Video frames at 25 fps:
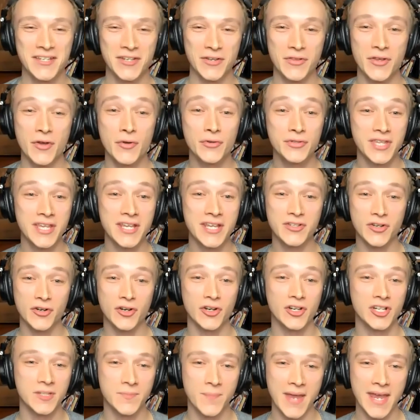So those things
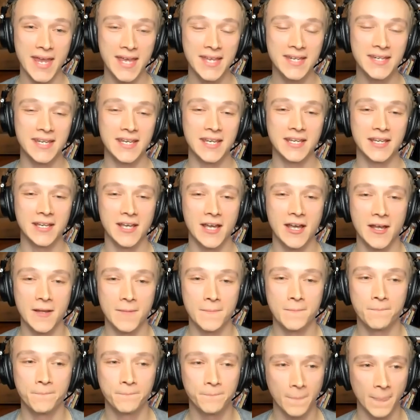are expanding.
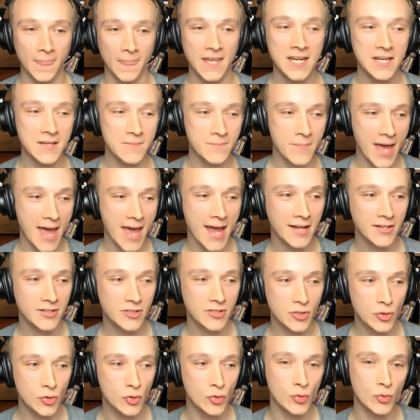Um, getting
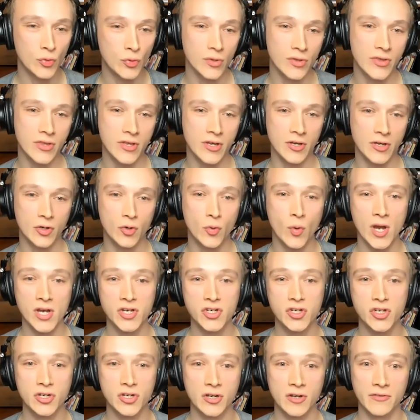back to the
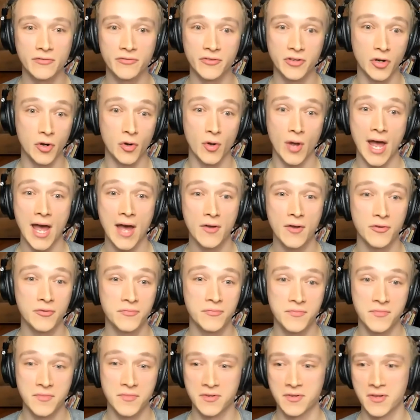question of you know
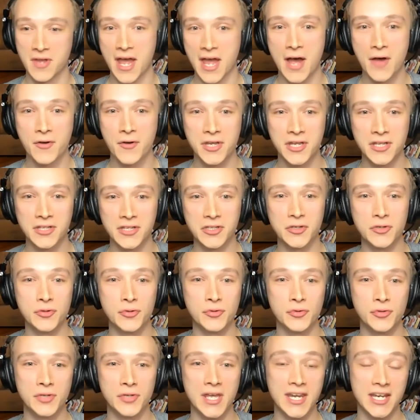how how can
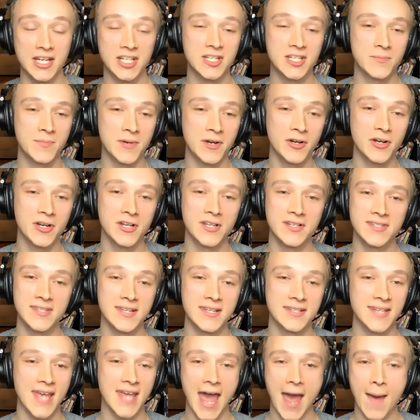you get experience
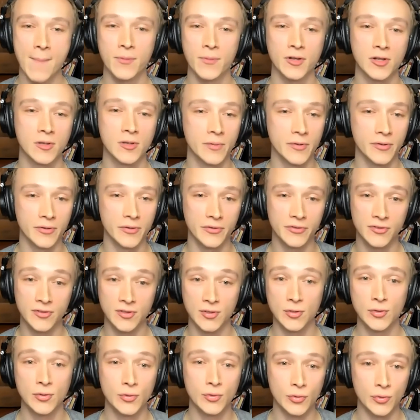that's applicable
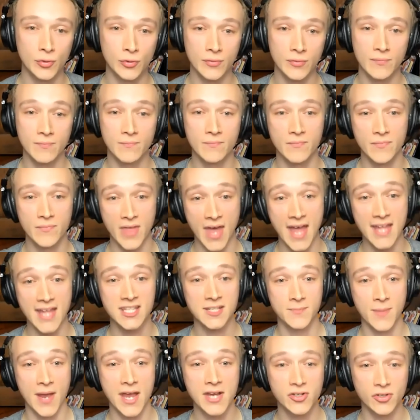to
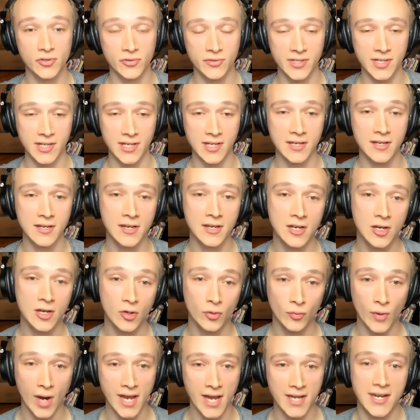that specialty
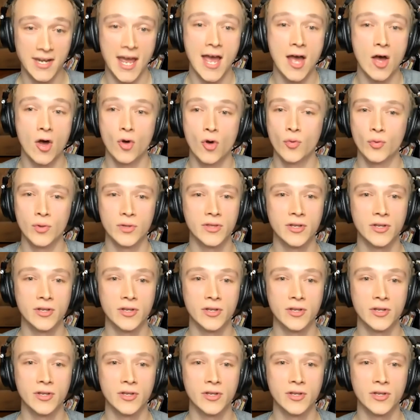right now